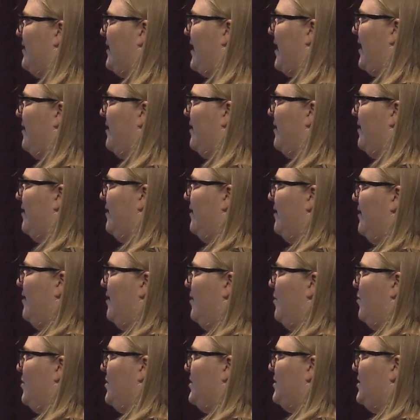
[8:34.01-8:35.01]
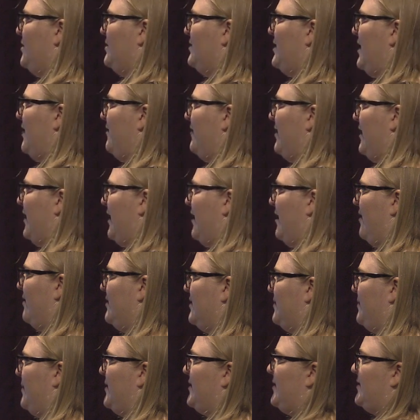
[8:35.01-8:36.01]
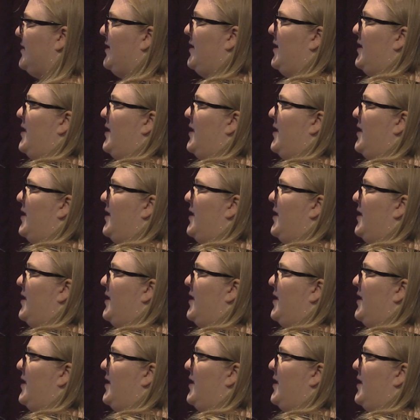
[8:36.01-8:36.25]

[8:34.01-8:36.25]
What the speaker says: that once you save an account disappears.